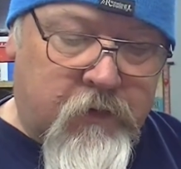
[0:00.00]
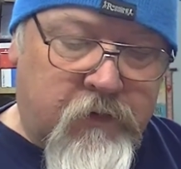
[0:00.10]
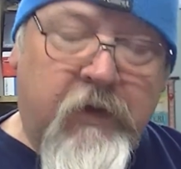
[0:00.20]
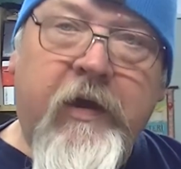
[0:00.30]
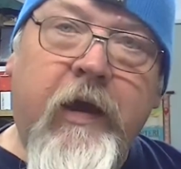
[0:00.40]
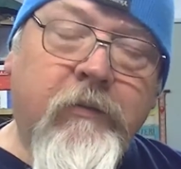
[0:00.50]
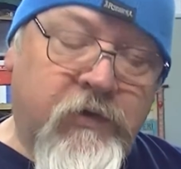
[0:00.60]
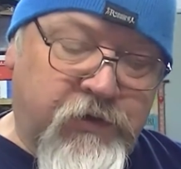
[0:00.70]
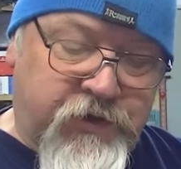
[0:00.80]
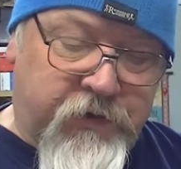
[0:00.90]
They came
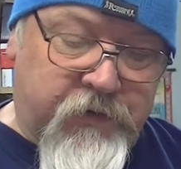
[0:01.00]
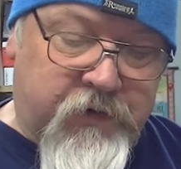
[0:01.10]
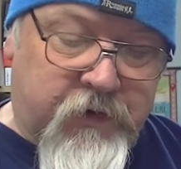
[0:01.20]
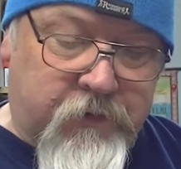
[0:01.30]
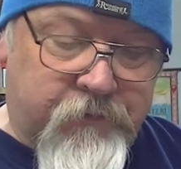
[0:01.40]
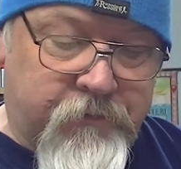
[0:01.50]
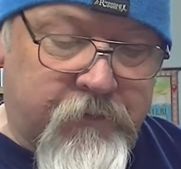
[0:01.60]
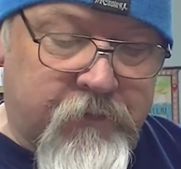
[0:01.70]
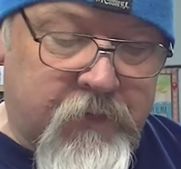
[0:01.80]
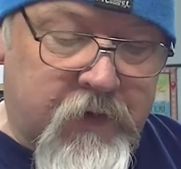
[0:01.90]
to Jericho.
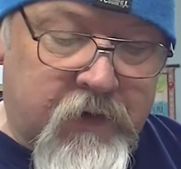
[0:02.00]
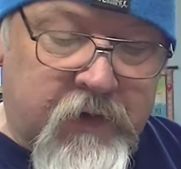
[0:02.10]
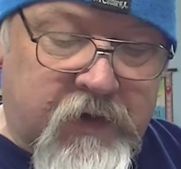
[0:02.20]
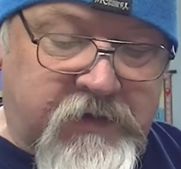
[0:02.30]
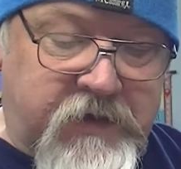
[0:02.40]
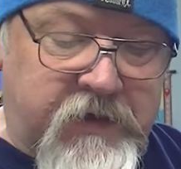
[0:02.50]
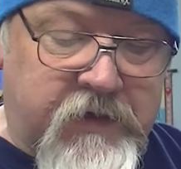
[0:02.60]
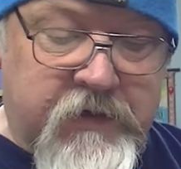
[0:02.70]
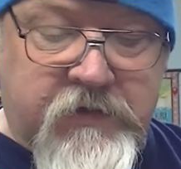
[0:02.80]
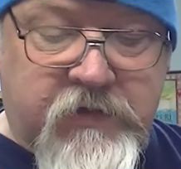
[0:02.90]
As
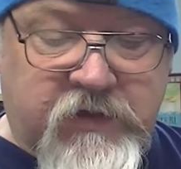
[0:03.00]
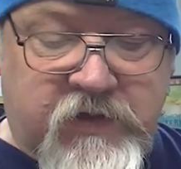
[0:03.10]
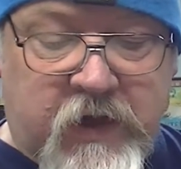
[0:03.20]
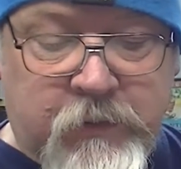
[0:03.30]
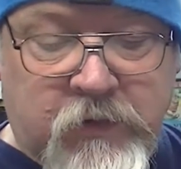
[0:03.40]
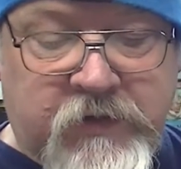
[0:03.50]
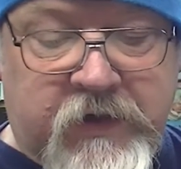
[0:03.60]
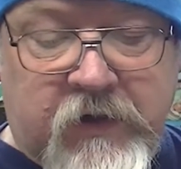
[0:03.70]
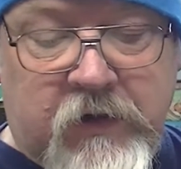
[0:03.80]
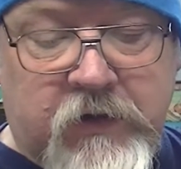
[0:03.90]
he and his disciples
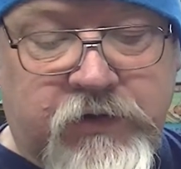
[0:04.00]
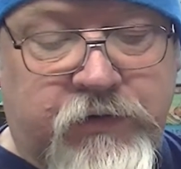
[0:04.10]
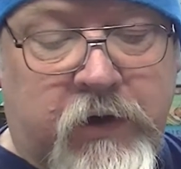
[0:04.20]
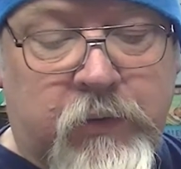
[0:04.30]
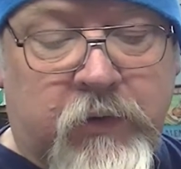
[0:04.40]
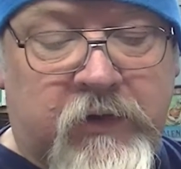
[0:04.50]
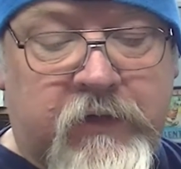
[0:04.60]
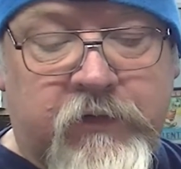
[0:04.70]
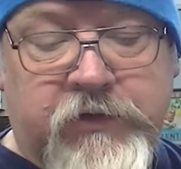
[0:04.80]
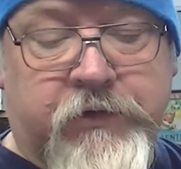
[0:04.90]
and a large crowd were
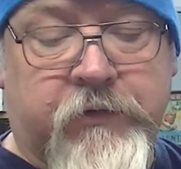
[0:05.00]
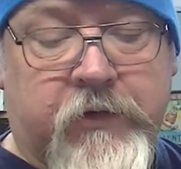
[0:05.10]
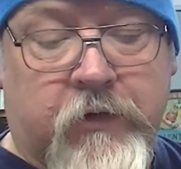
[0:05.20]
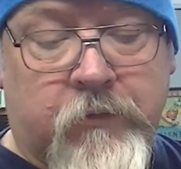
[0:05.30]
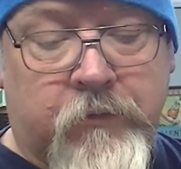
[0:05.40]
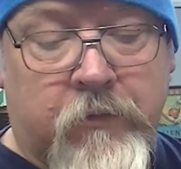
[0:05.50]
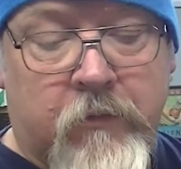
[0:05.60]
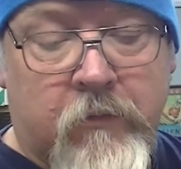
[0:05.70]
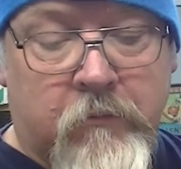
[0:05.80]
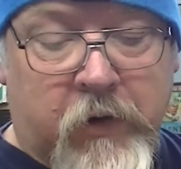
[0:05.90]
leaving Jericho,
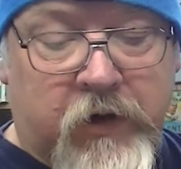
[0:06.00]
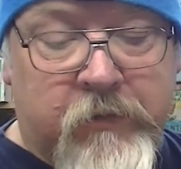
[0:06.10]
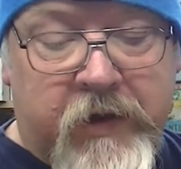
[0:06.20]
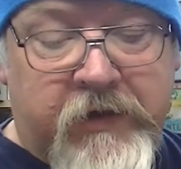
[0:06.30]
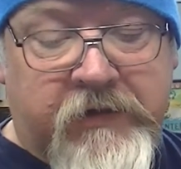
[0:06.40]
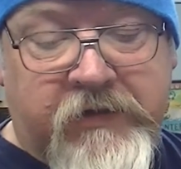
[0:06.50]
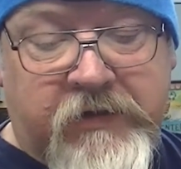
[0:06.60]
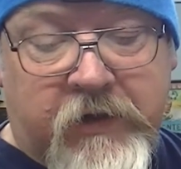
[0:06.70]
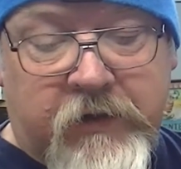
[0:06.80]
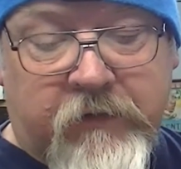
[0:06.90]
Bartimaeus,
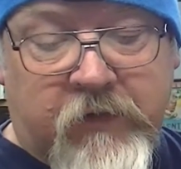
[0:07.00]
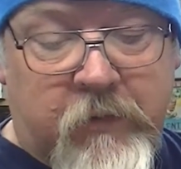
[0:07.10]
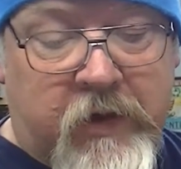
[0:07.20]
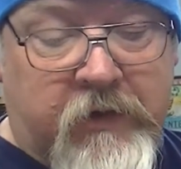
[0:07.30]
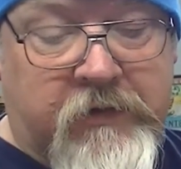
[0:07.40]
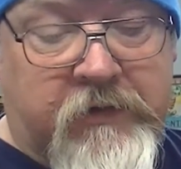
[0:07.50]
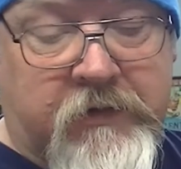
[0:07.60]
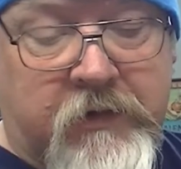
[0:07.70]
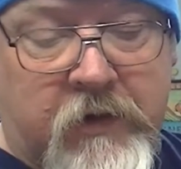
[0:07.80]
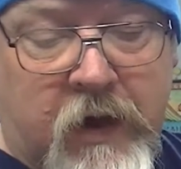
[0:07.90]
son of
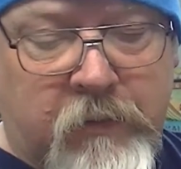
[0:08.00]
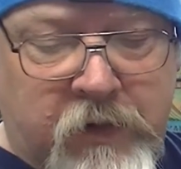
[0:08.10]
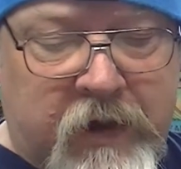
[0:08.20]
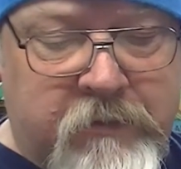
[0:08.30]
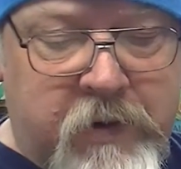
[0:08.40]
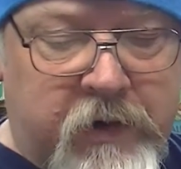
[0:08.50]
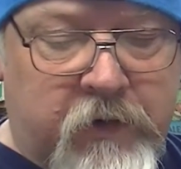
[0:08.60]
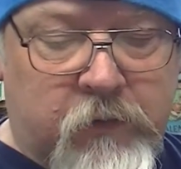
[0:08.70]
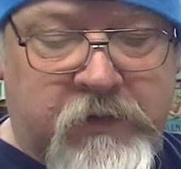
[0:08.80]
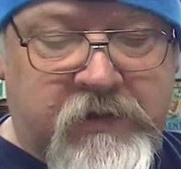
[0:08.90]
Timaeus, a blind
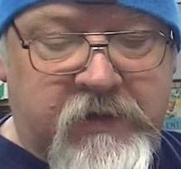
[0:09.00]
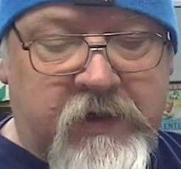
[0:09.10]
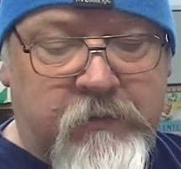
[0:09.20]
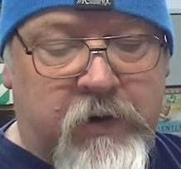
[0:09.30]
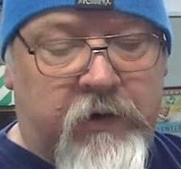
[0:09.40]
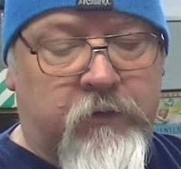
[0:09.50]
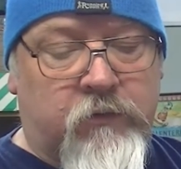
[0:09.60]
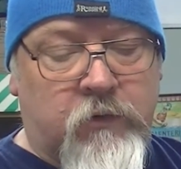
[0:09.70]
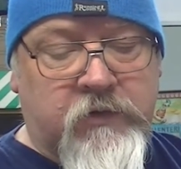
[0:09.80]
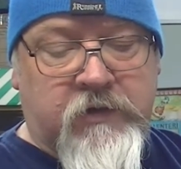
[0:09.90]
beggar, was sitting by the
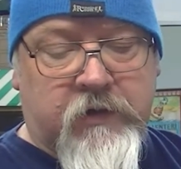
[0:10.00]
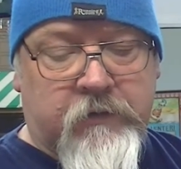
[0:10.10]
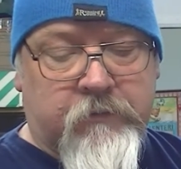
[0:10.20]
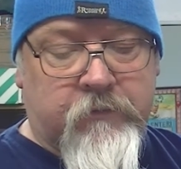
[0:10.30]
roadside.